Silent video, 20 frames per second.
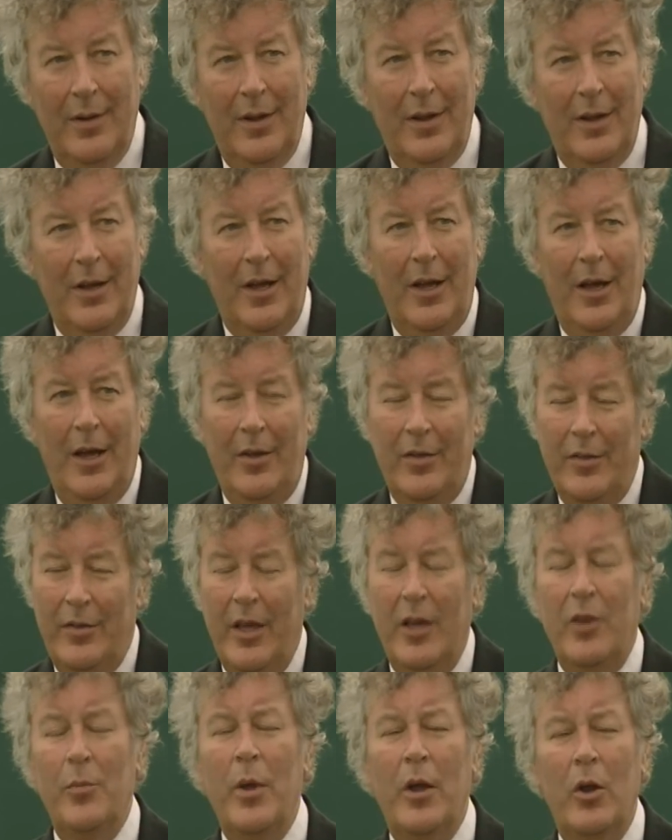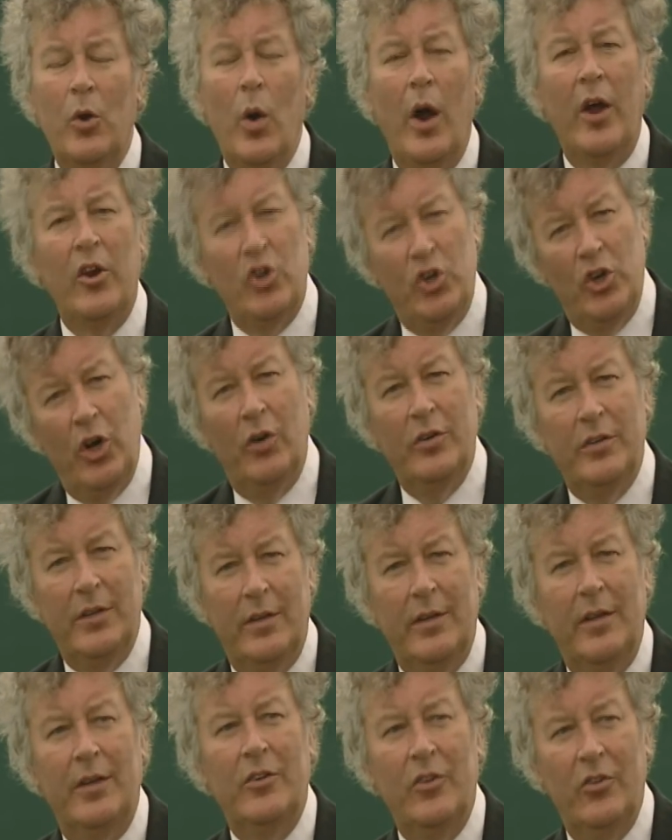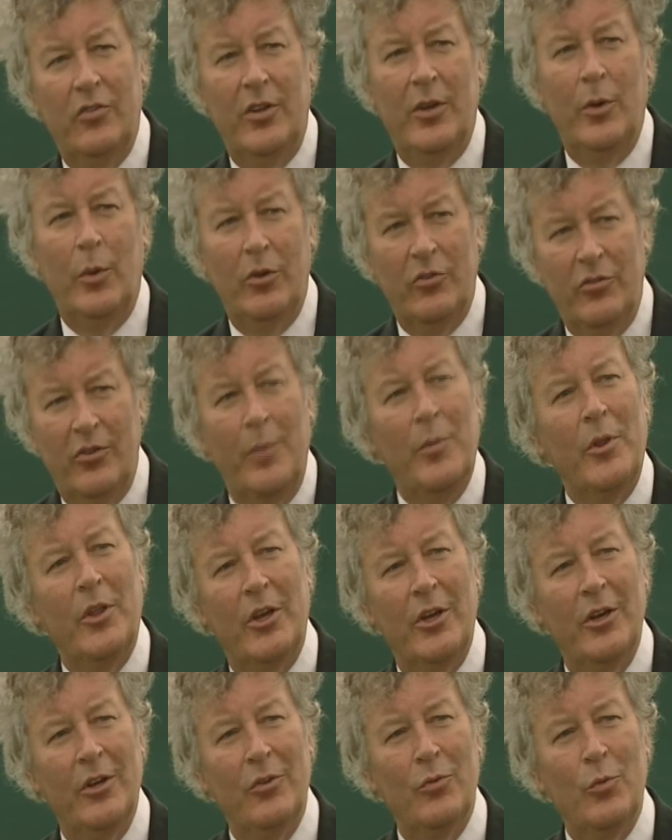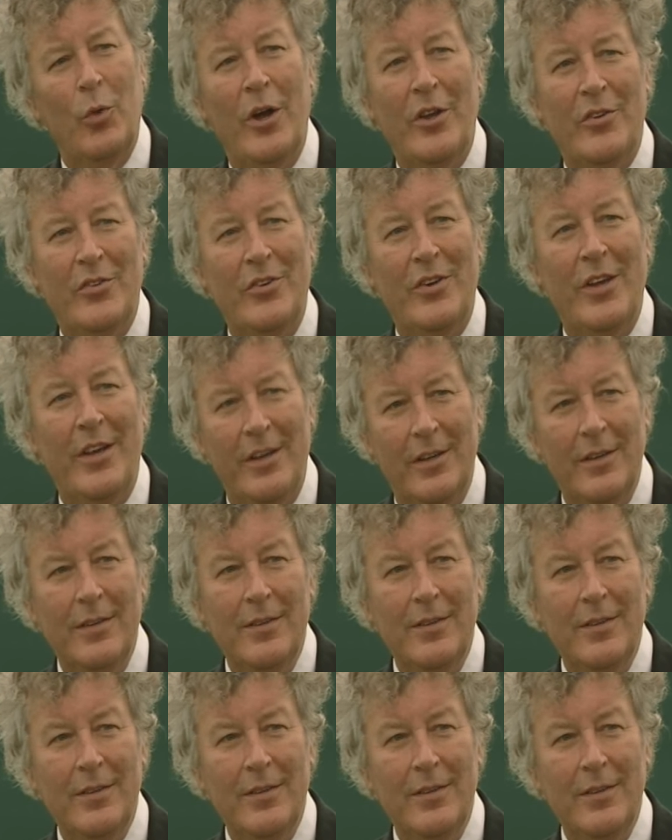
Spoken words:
They'd have been quite shocked, I think, to see what some of the girls wear today.